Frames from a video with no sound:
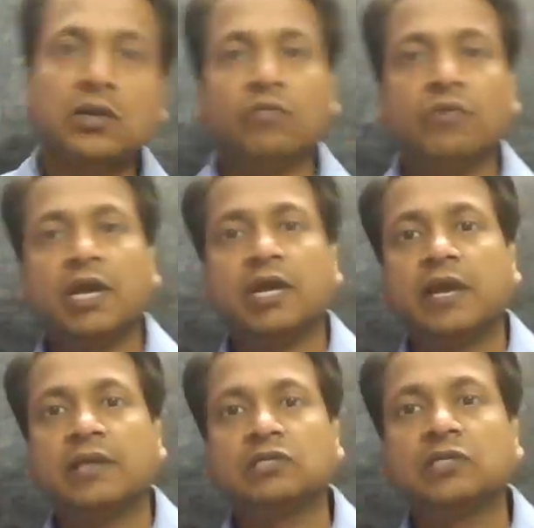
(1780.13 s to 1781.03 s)

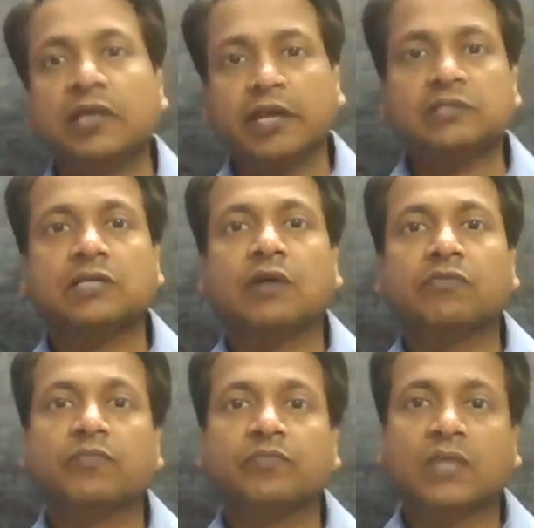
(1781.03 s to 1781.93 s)
whereas in case of
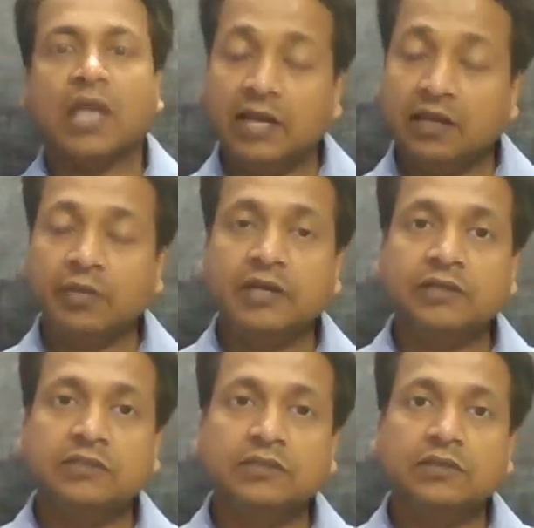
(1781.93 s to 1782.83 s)

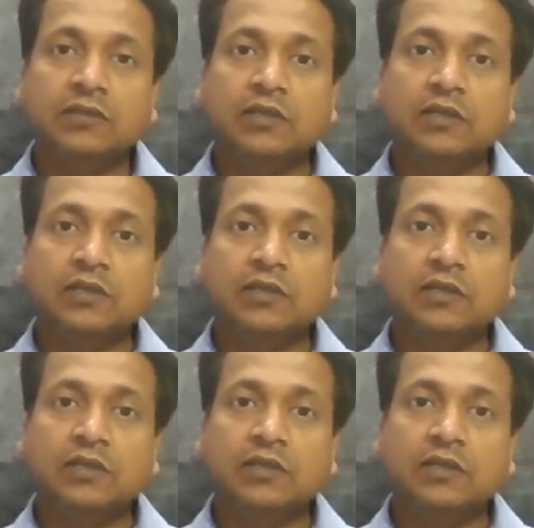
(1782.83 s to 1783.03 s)
elements